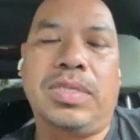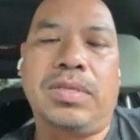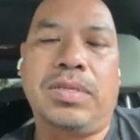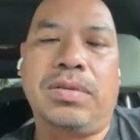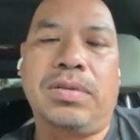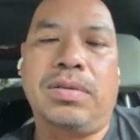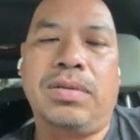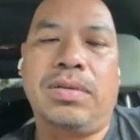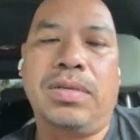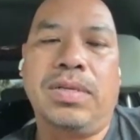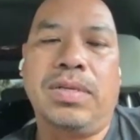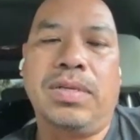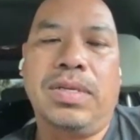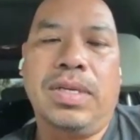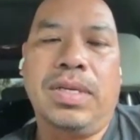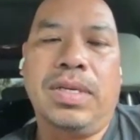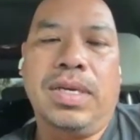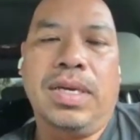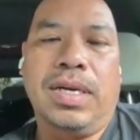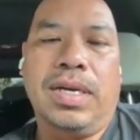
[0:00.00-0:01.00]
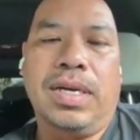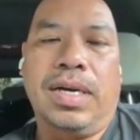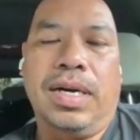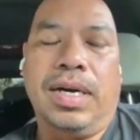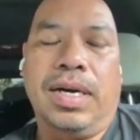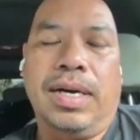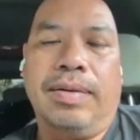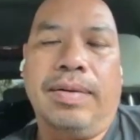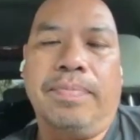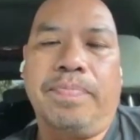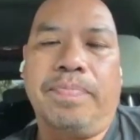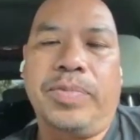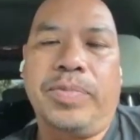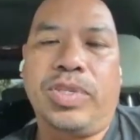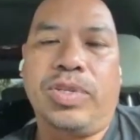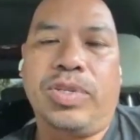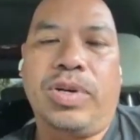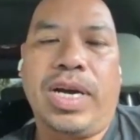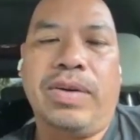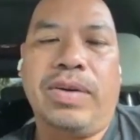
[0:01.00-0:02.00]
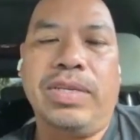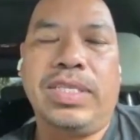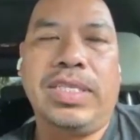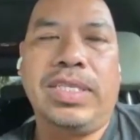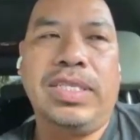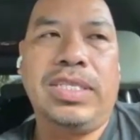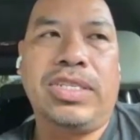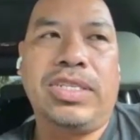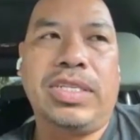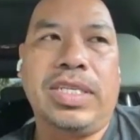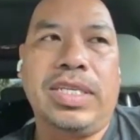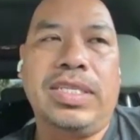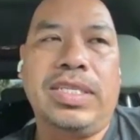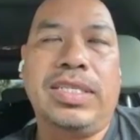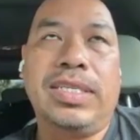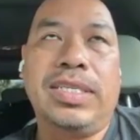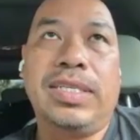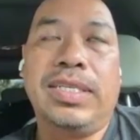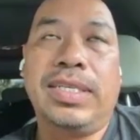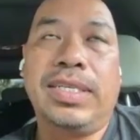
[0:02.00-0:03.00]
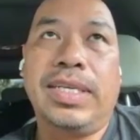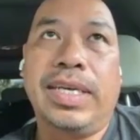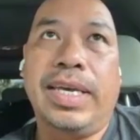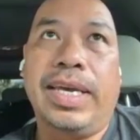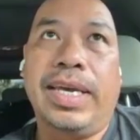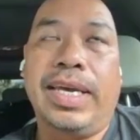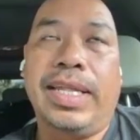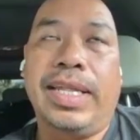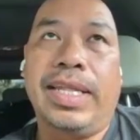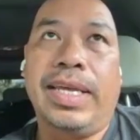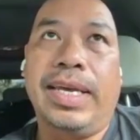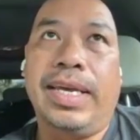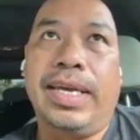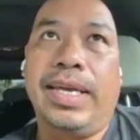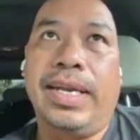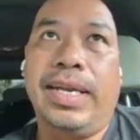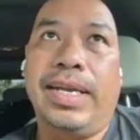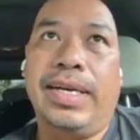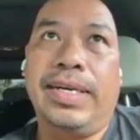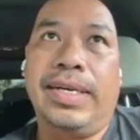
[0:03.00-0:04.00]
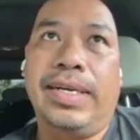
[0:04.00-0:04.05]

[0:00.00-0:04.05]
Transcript: So I was intrigued. And then